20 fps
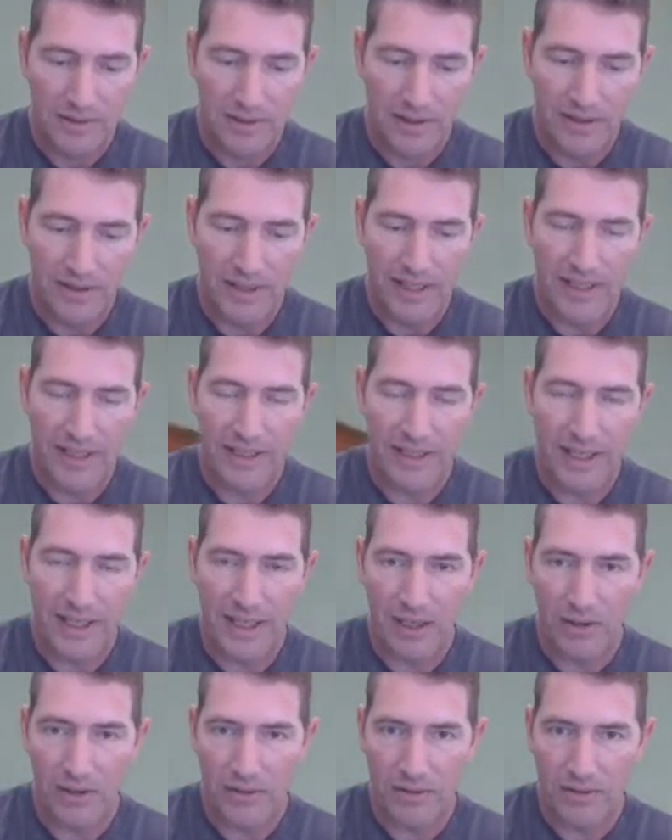Then and
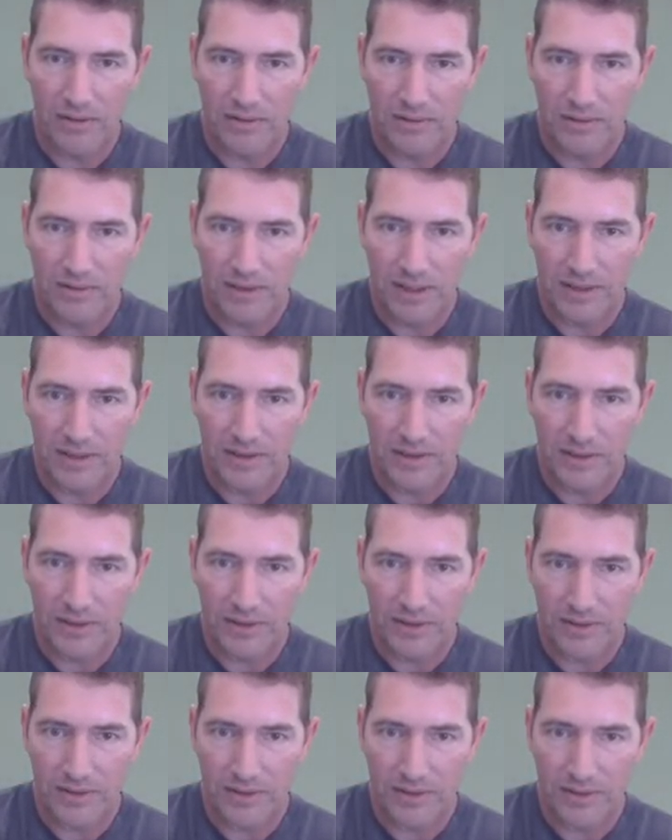now,
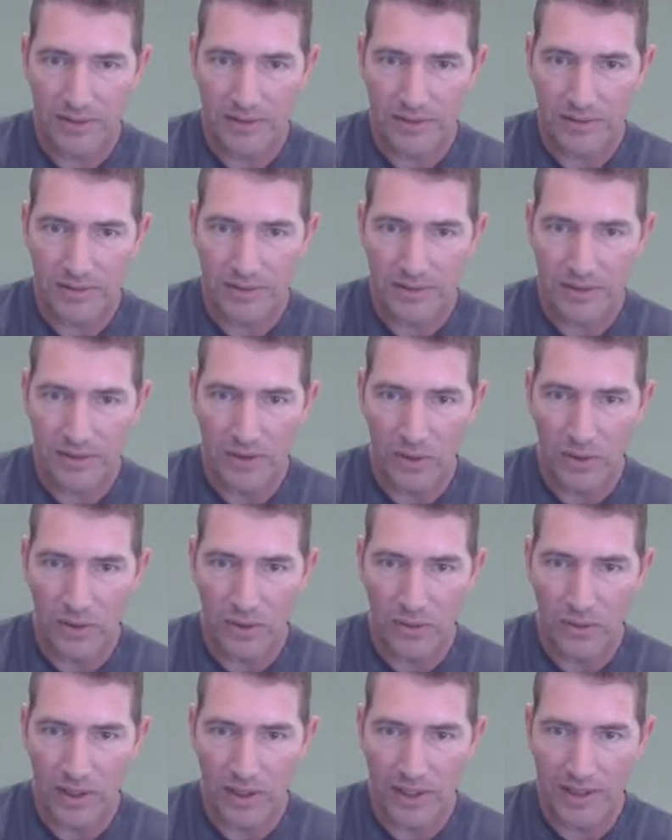insert Nolan
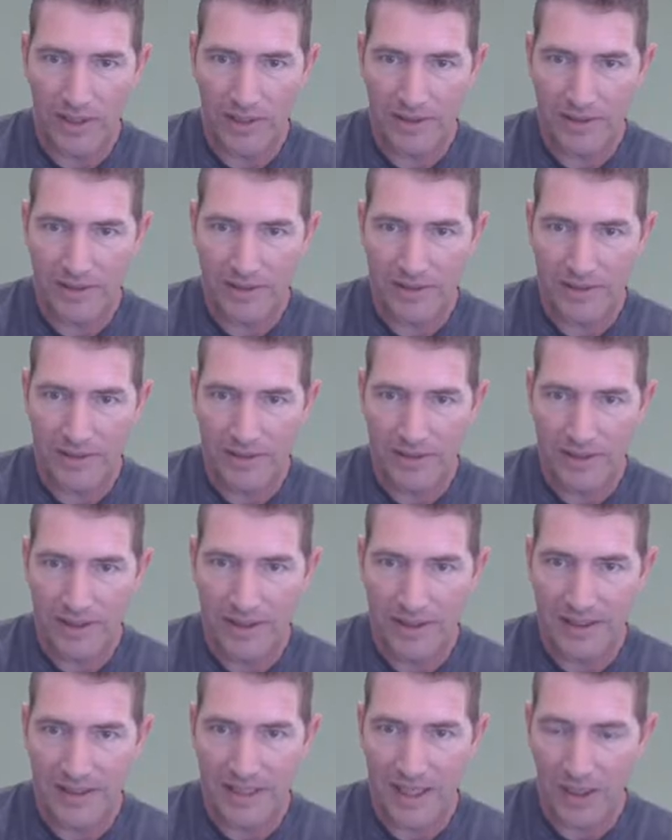Ryan,
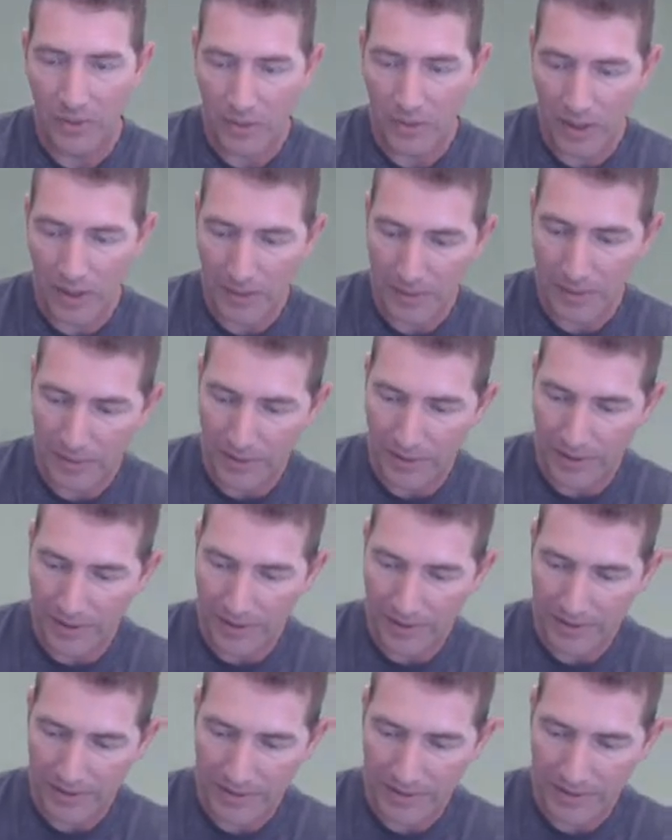and now Robbie Ray,